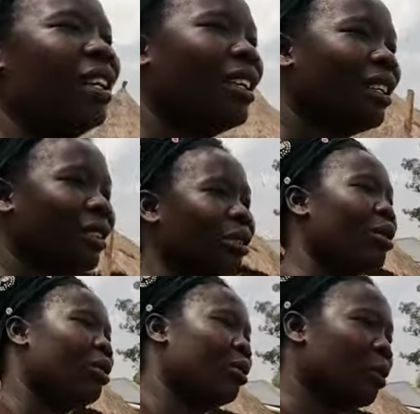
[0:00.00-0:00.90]
Yeah.
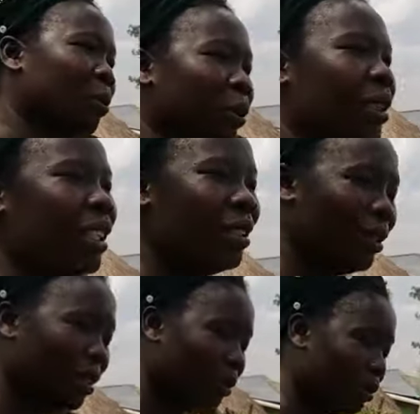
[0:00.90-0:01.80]
So we put it
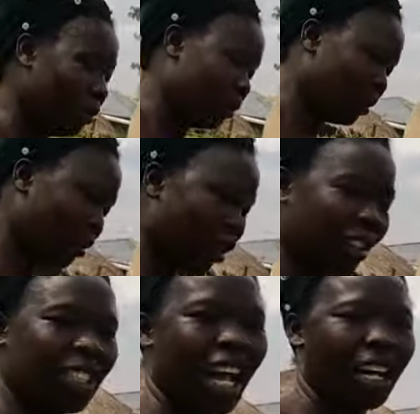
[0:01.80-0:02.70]
in
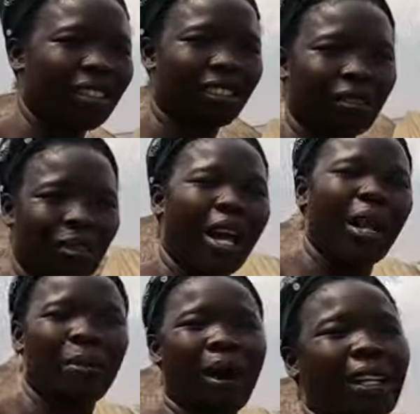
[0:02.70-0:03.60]
God's hands to, yeah,
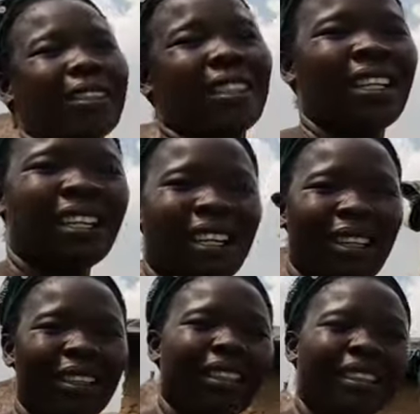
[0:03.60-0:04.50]
help us.
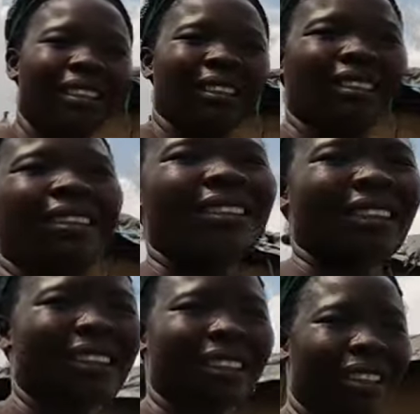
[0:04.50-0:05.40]
Yeah. Mm. Yeah.